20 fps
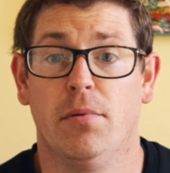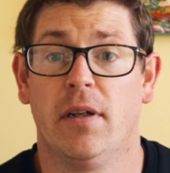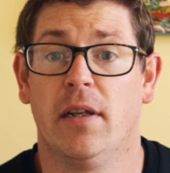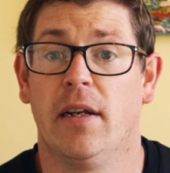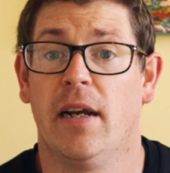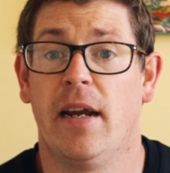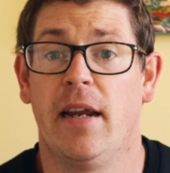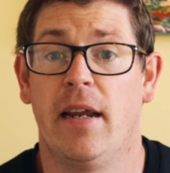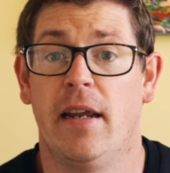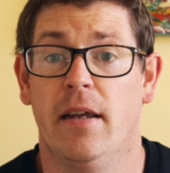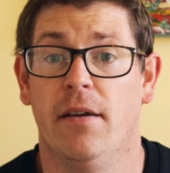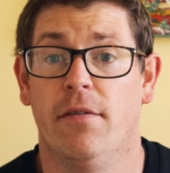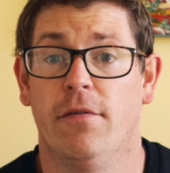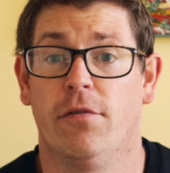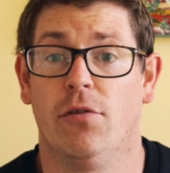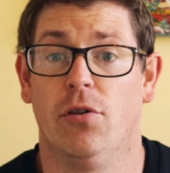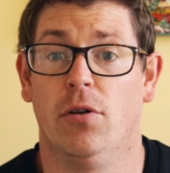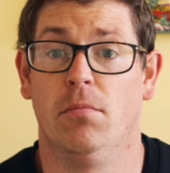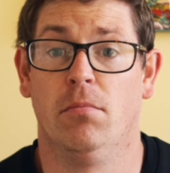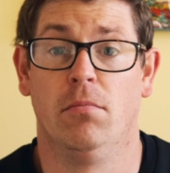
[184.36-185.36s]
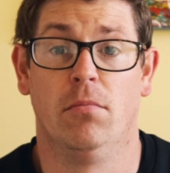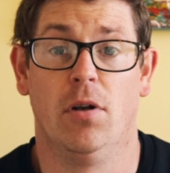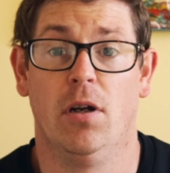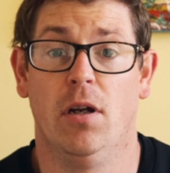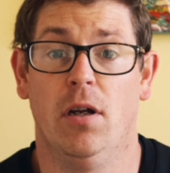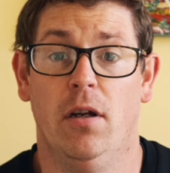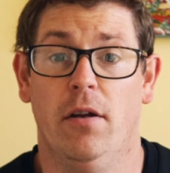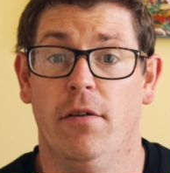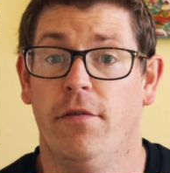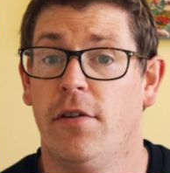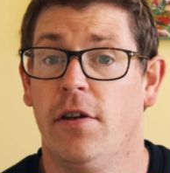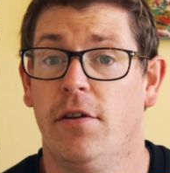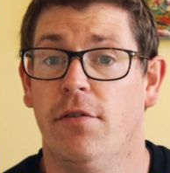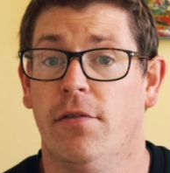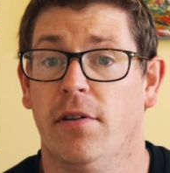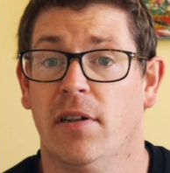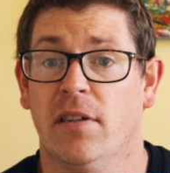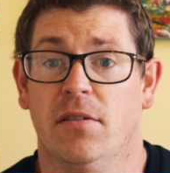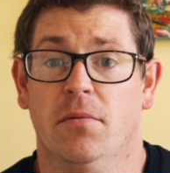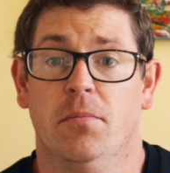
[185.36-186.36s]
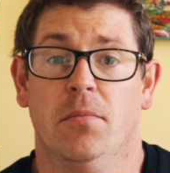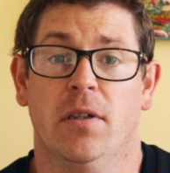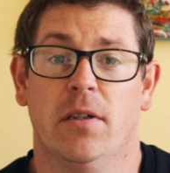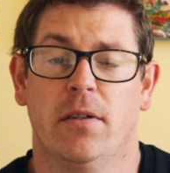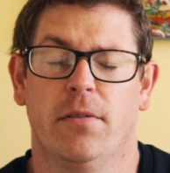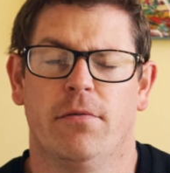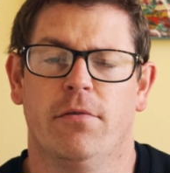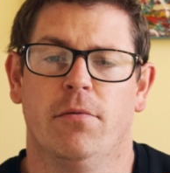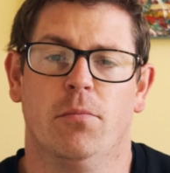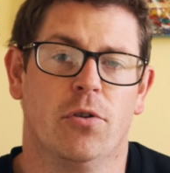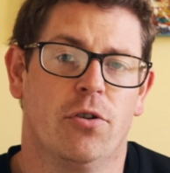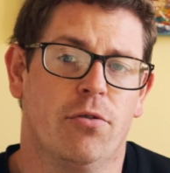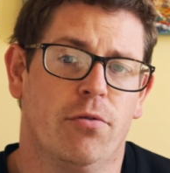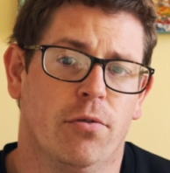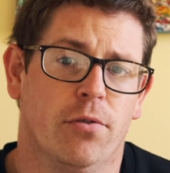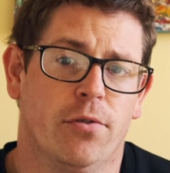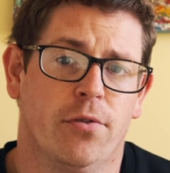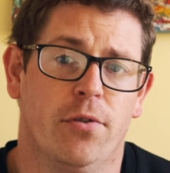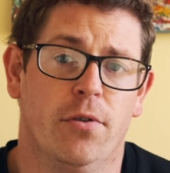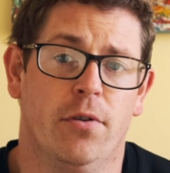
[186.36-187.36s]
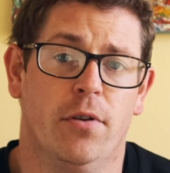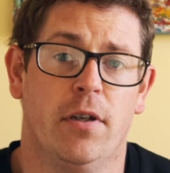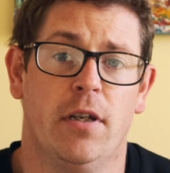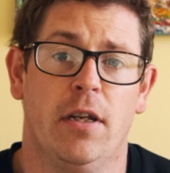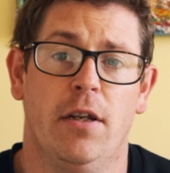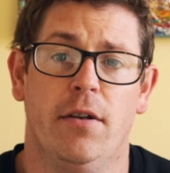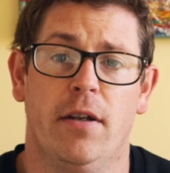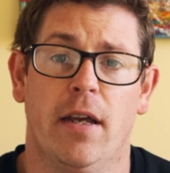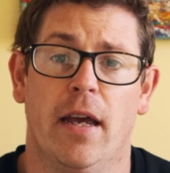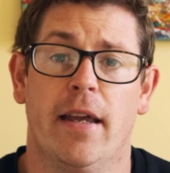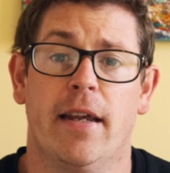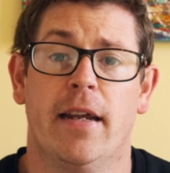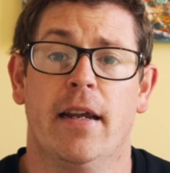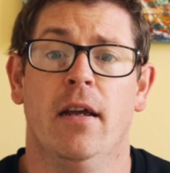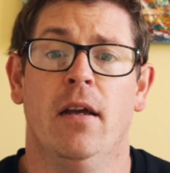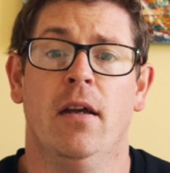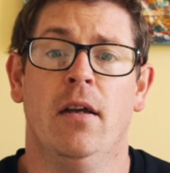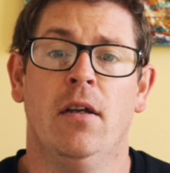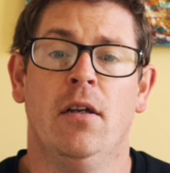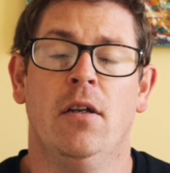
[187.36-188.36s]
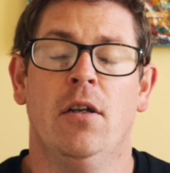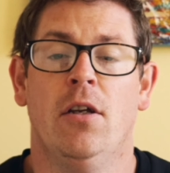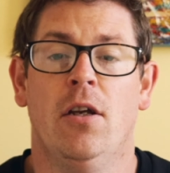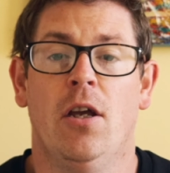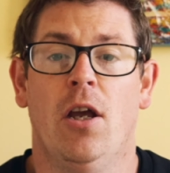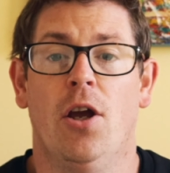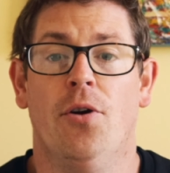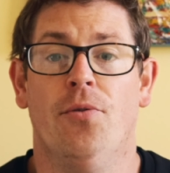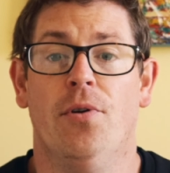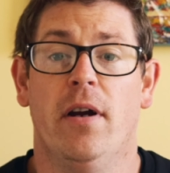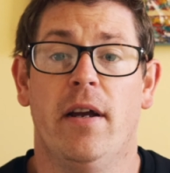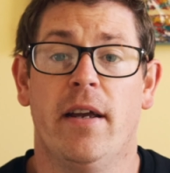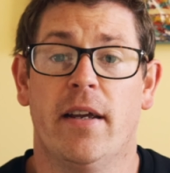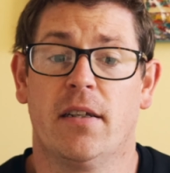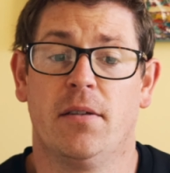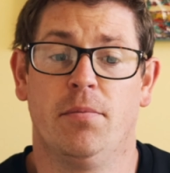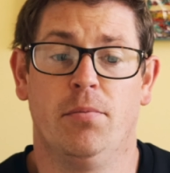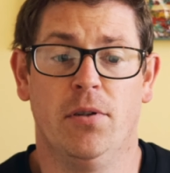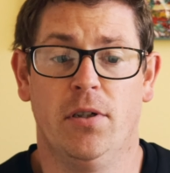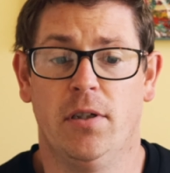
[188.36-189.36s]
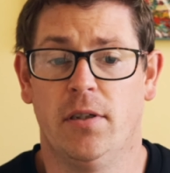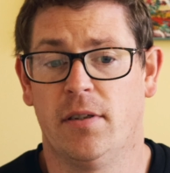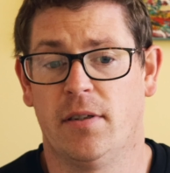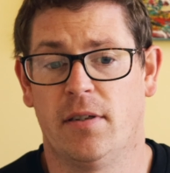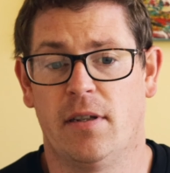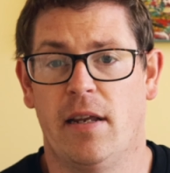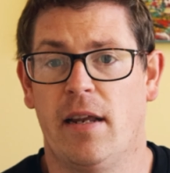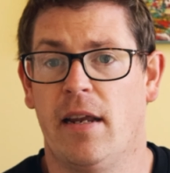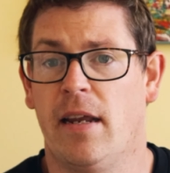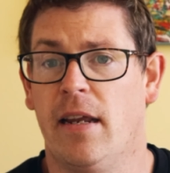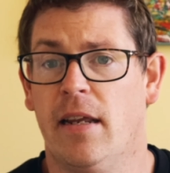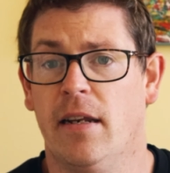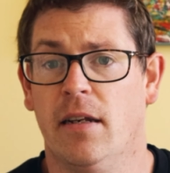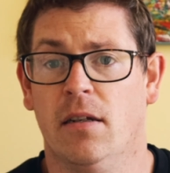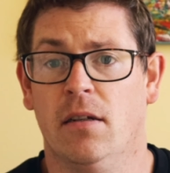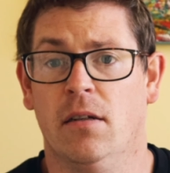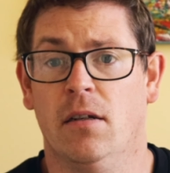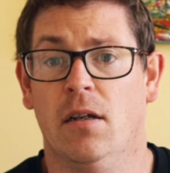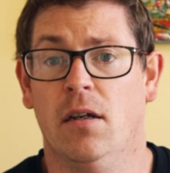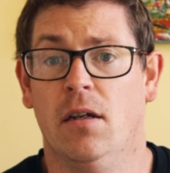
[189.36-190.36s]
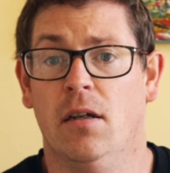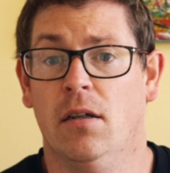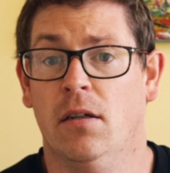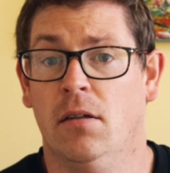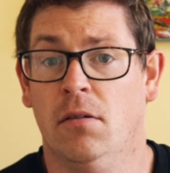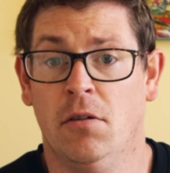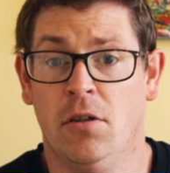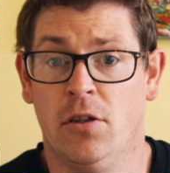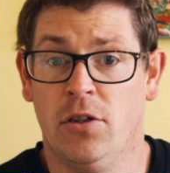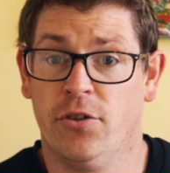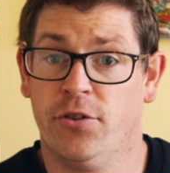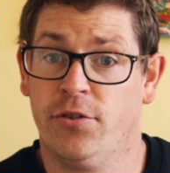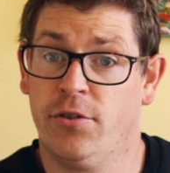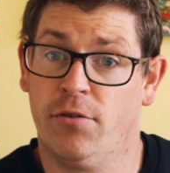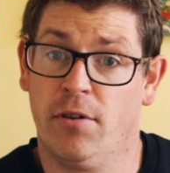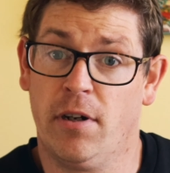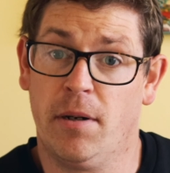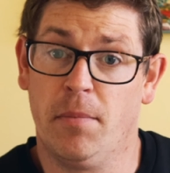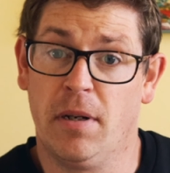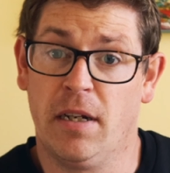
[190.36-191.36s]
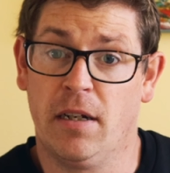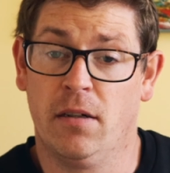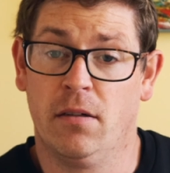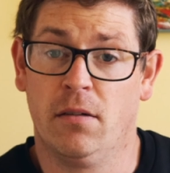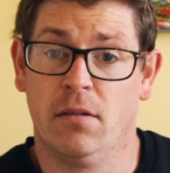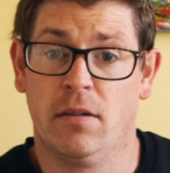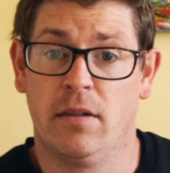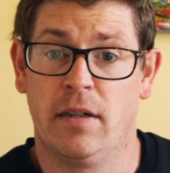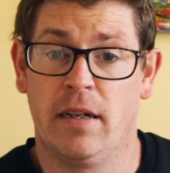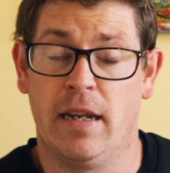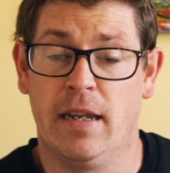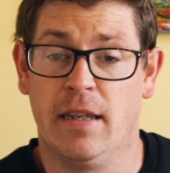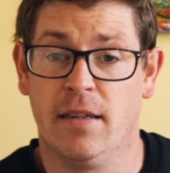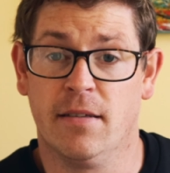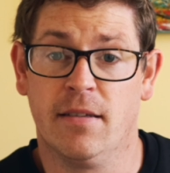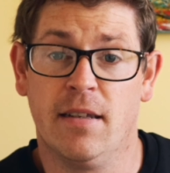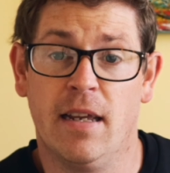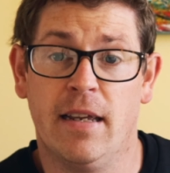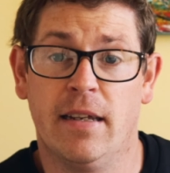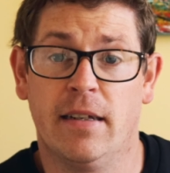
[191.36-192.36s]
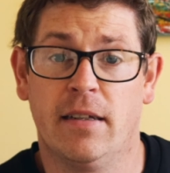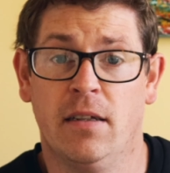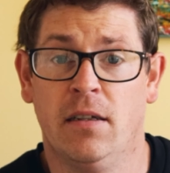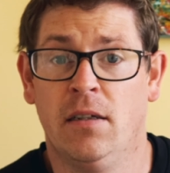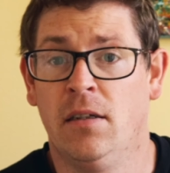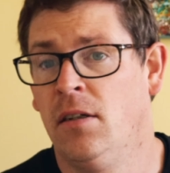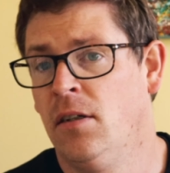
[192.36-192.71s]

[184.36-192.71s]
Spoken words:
going to hear from a few friends of mine from across the UK who are experts in streaming, in tech,